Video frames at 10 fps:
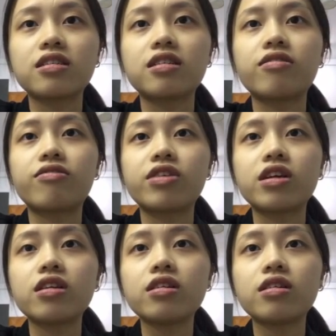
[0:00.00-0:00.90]
the
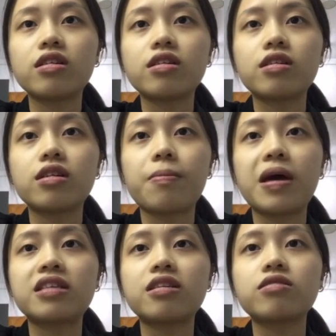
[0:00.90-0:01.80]
real
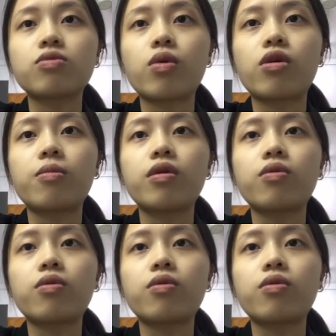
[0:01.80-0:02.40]
dependent variable